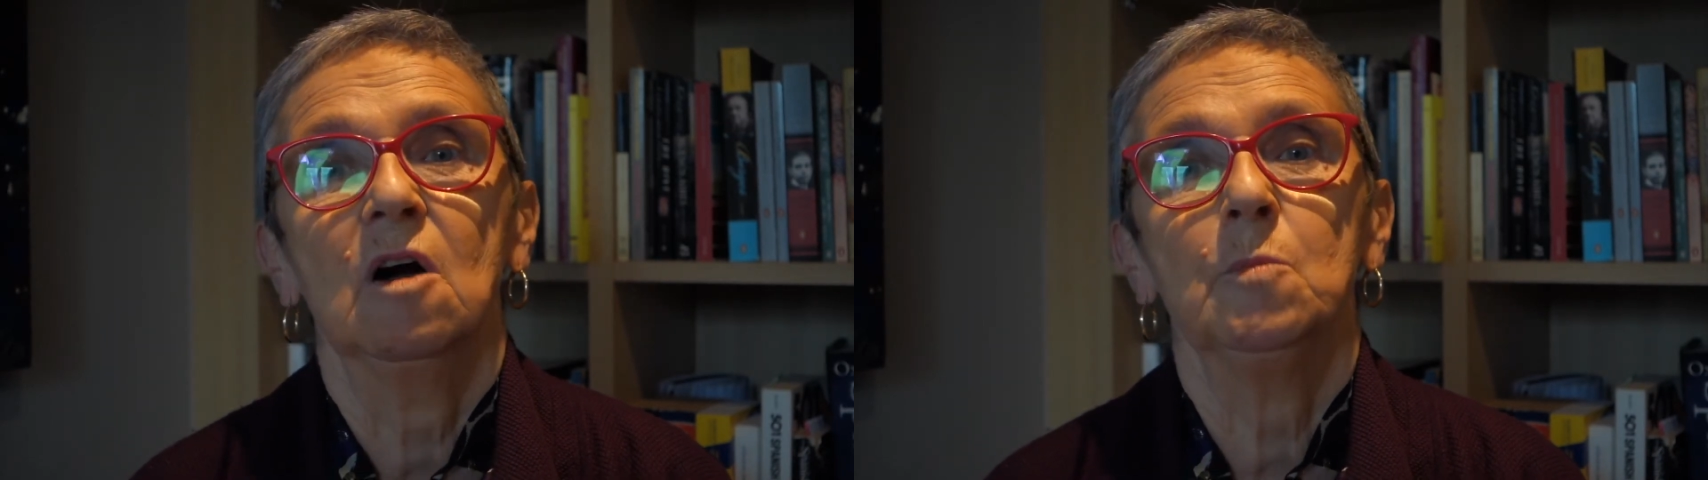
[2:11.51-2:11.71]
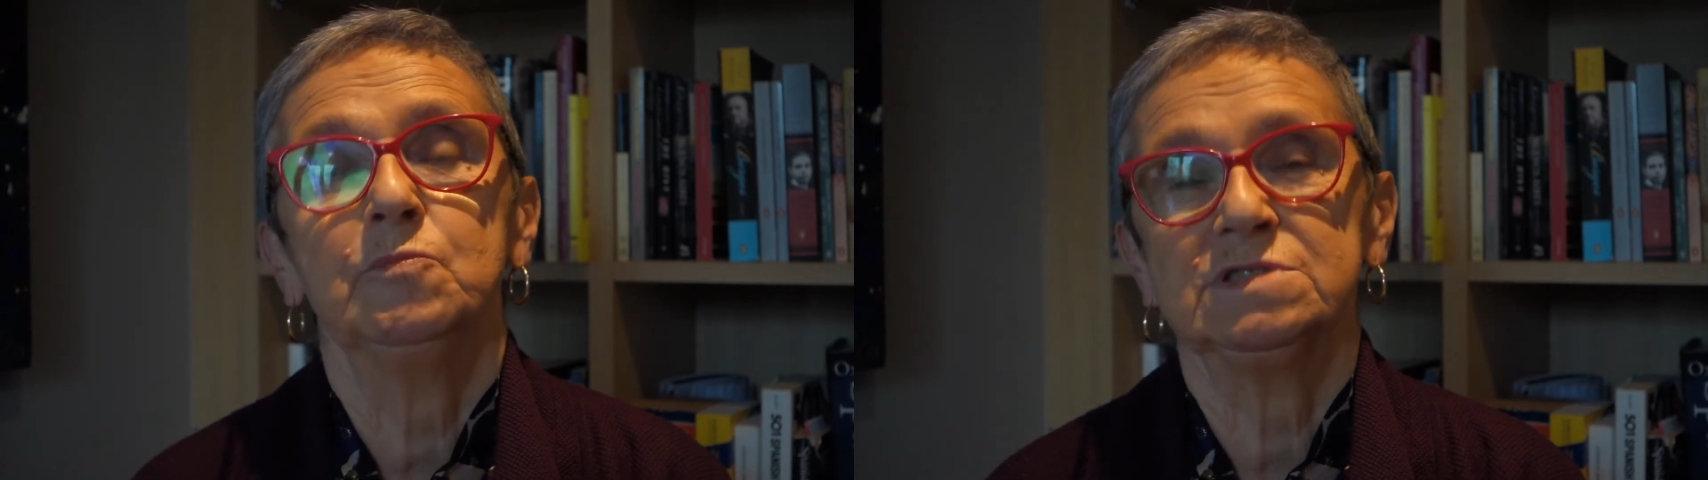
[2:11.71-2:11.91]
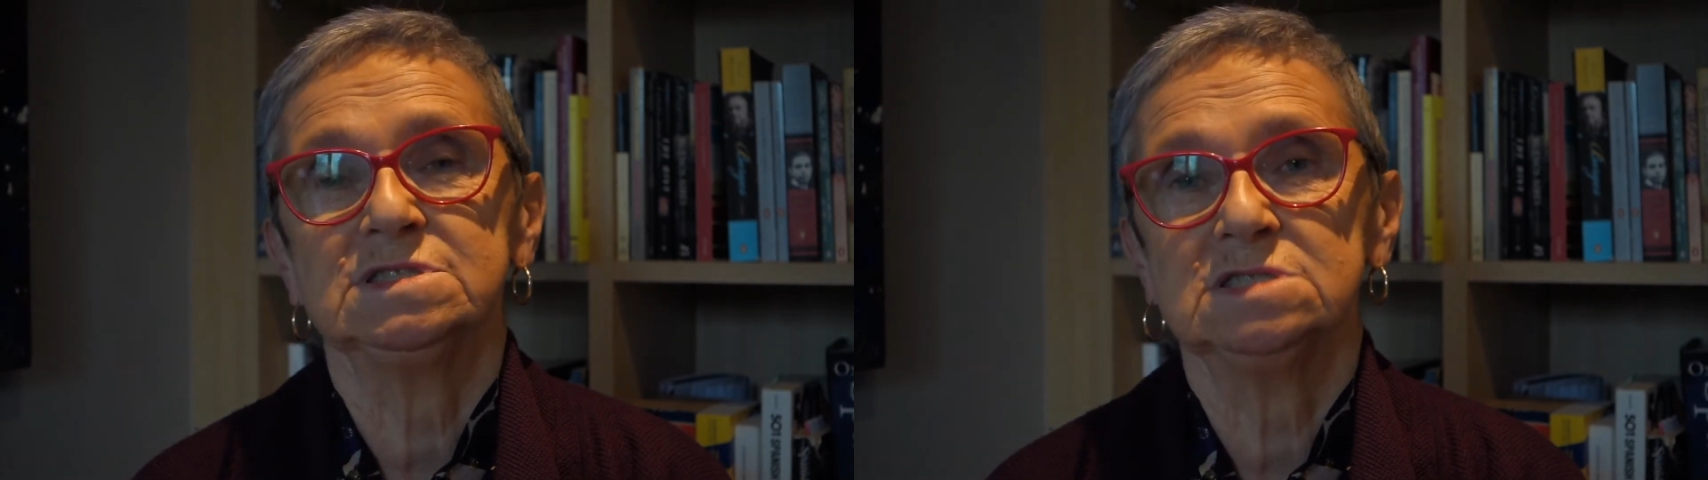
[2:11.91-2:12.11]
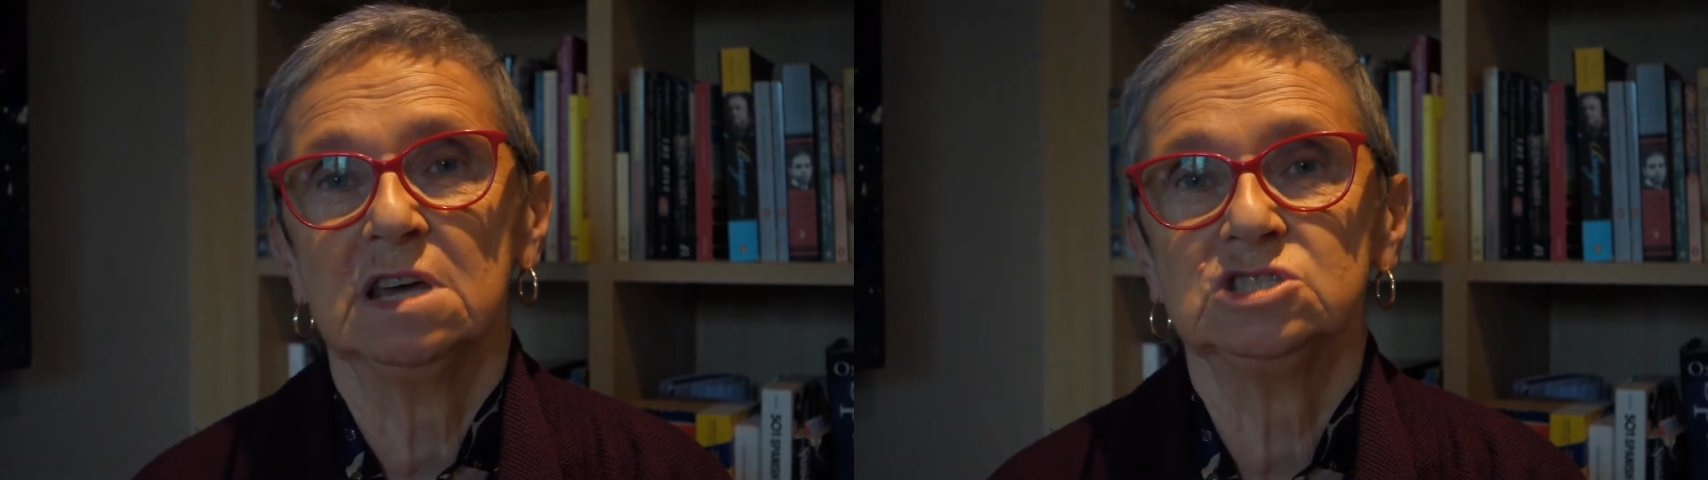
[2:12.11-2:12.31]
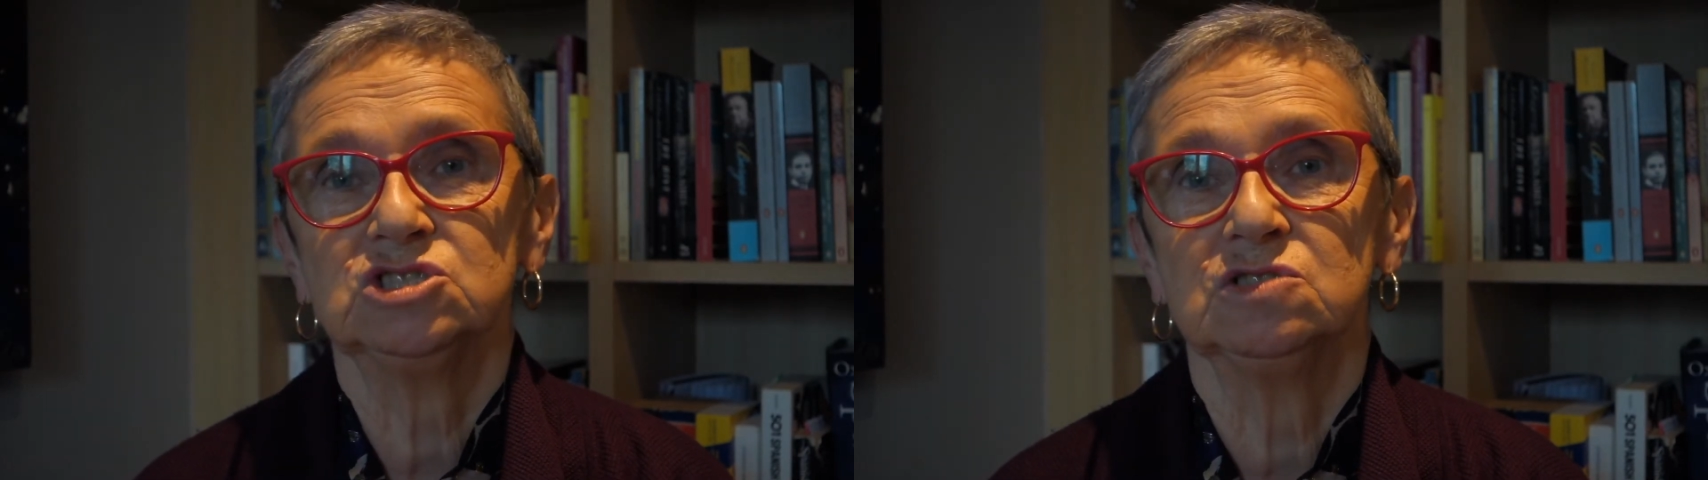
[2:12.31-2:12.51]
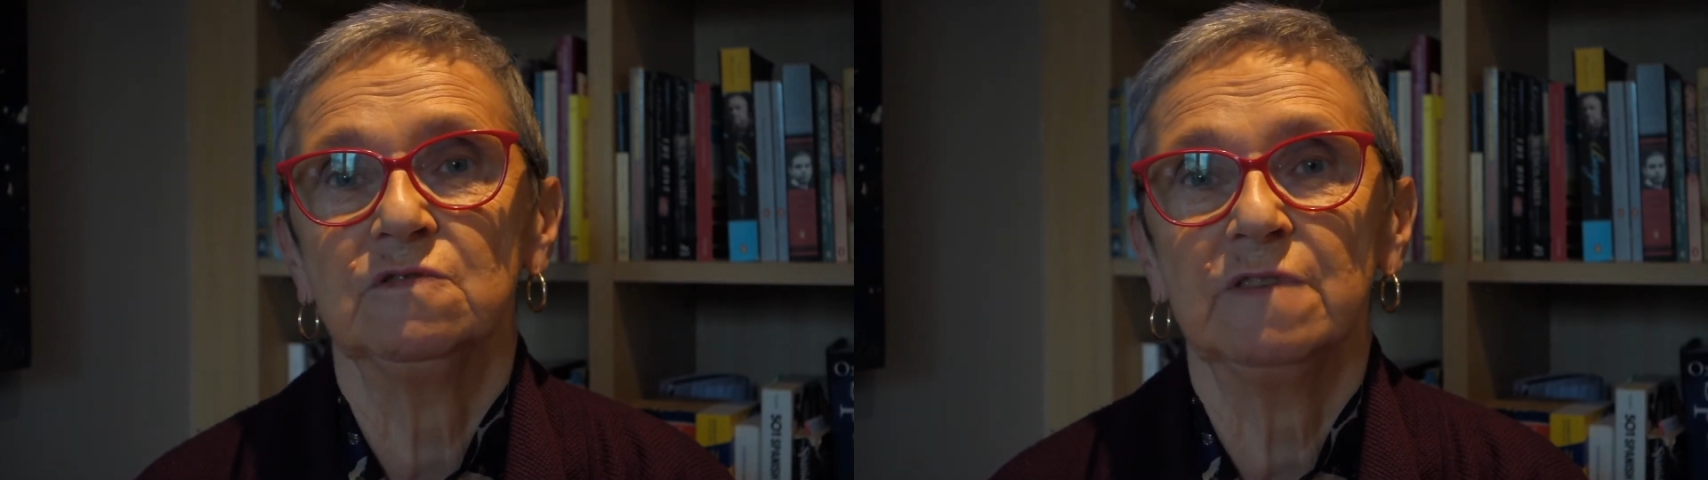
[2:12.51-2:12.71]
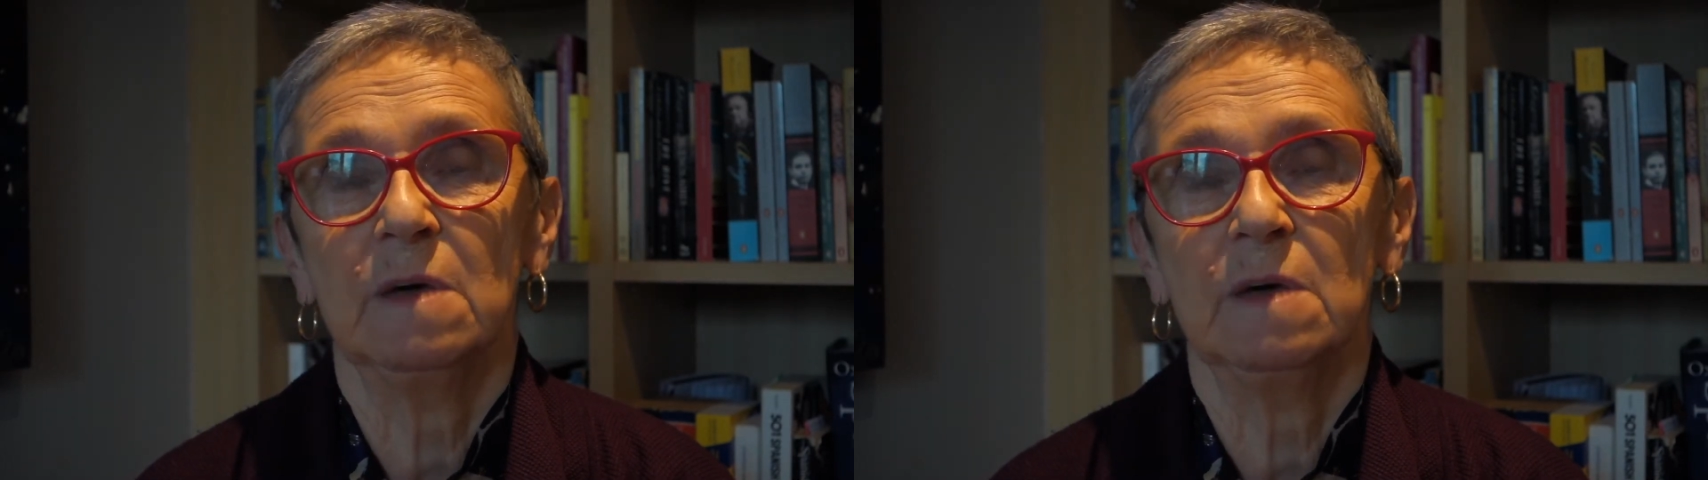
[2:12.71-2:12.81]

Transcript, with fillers: on presentation of